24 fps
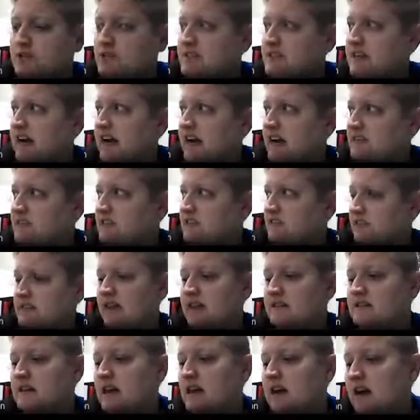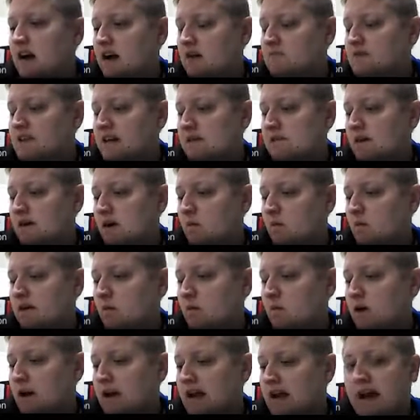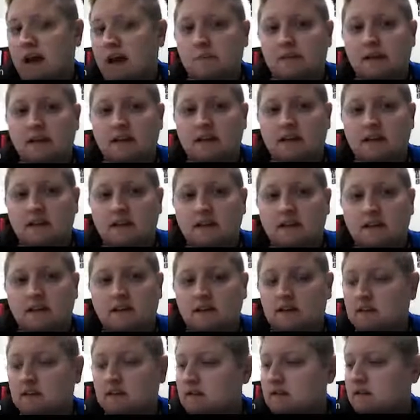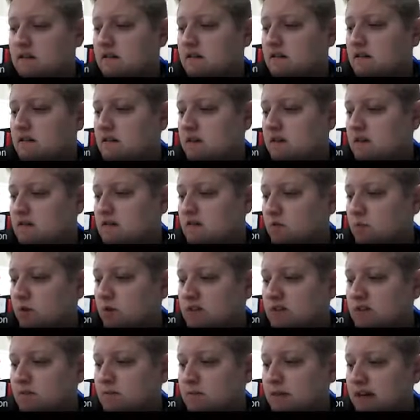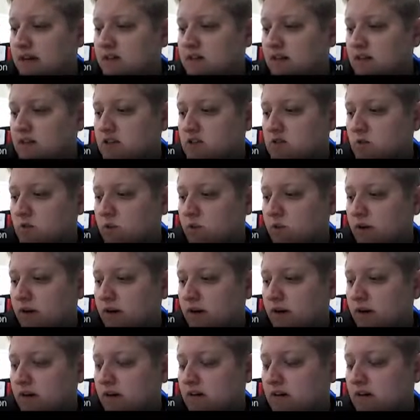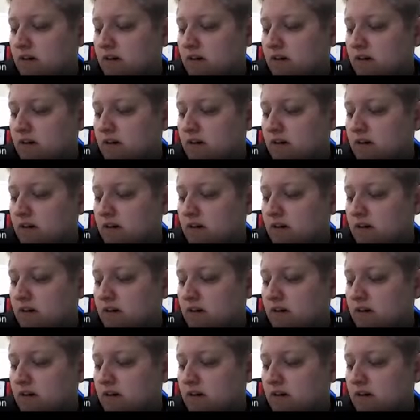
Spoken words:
So it says to think about what happened. So what's the basic story?